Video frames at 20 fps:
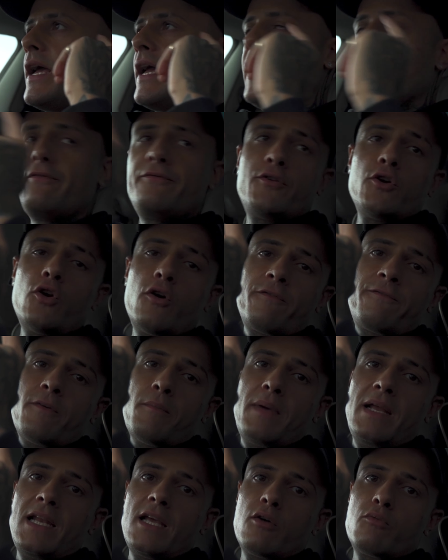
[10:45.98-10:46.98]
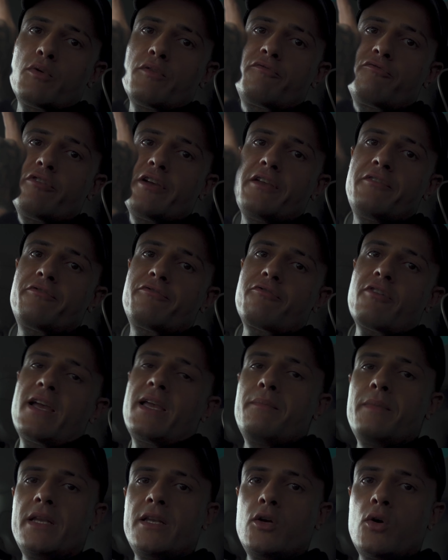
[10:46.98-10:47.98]
If you're not familiar with
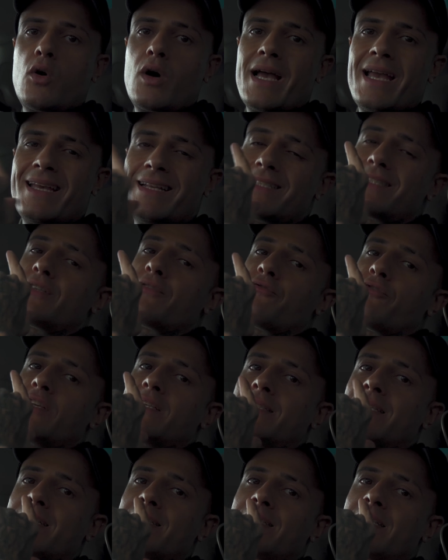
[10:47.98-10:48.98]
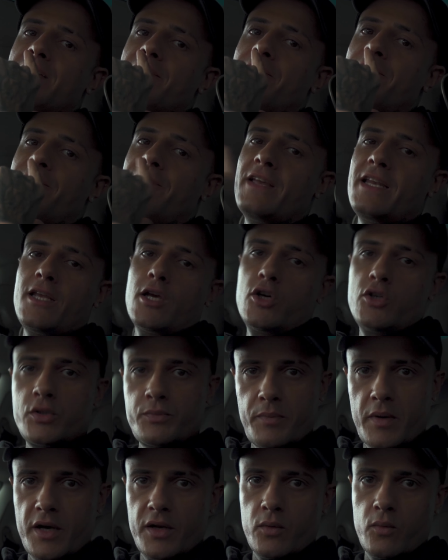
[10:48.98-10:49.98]
reframing your Insta360 videos,
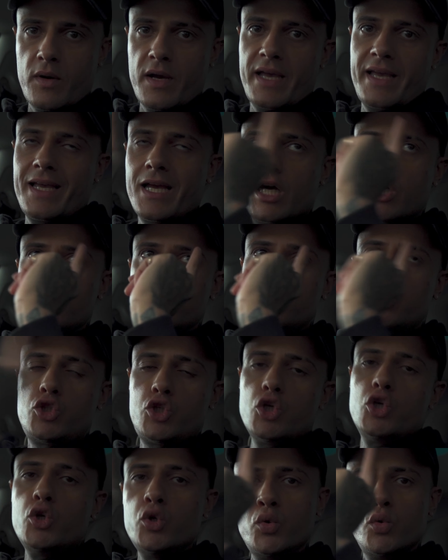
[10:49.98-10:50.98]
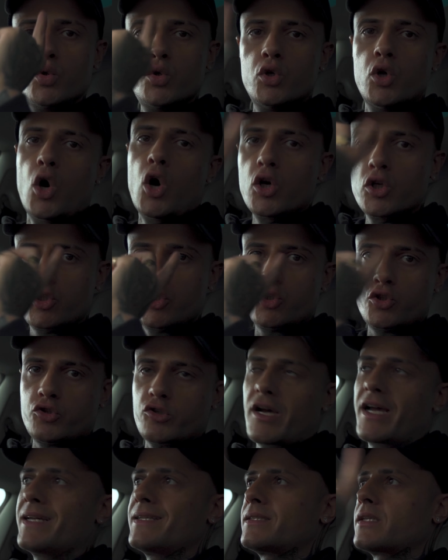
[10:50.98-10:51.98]
by the way, do not
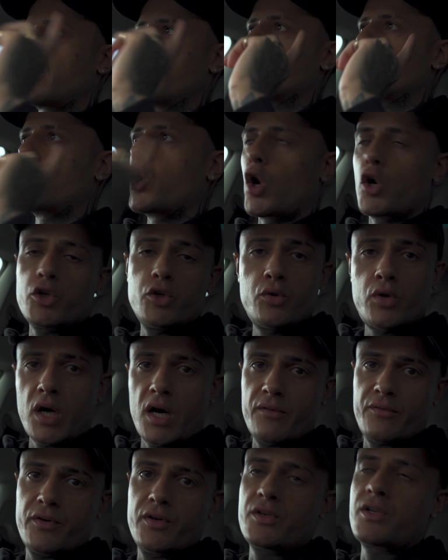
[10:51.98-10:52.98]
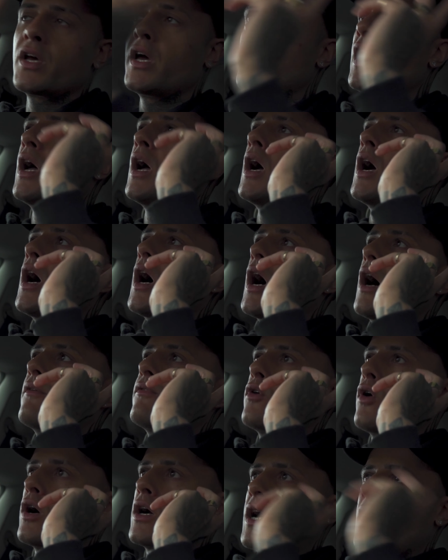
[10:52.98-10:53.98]
stress. I've got you covered.
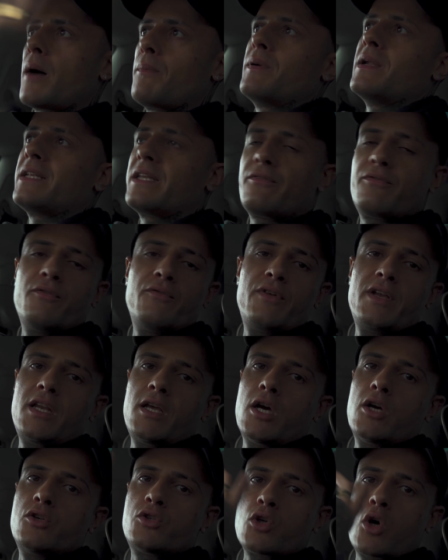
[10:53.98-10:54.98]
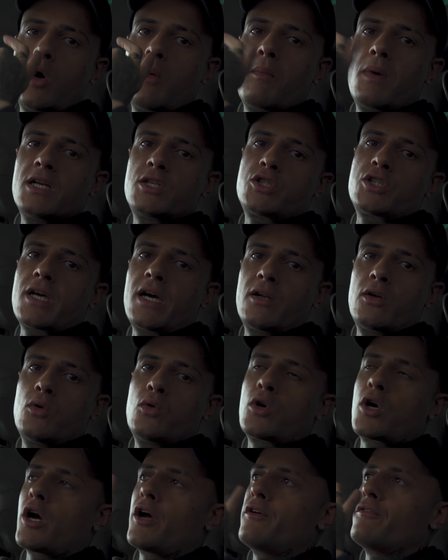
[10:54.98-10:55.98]
I've got a couple of different videos on my
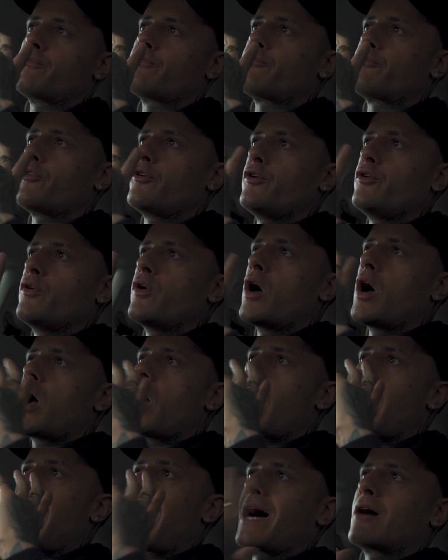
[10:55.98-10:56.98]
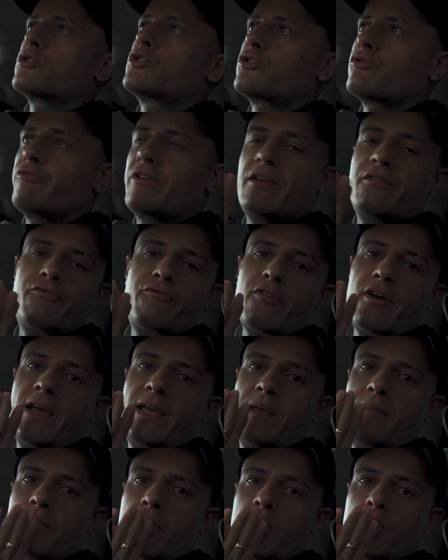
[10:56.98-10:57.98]
channel going through how to
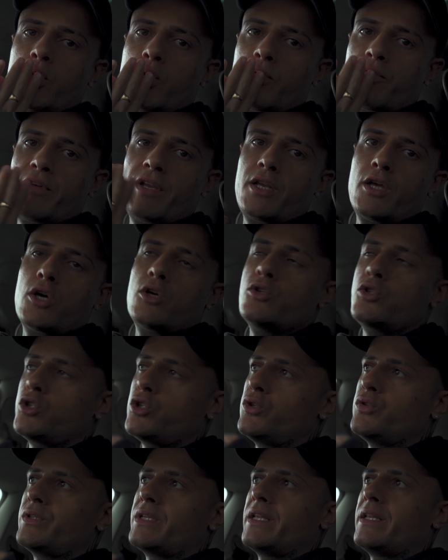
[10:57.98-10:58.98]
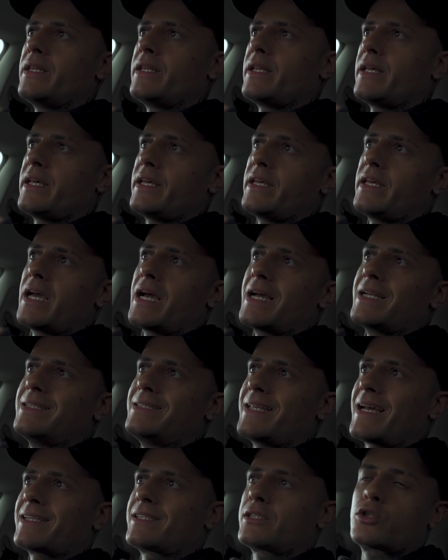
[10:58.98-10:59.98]
reframe your videos using the
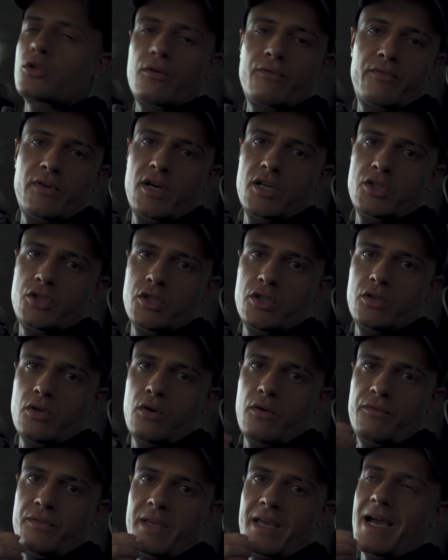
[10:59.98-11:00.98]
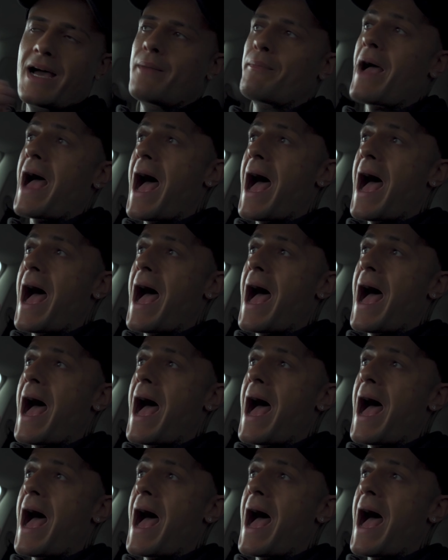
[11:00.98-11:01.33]
desktop version of the app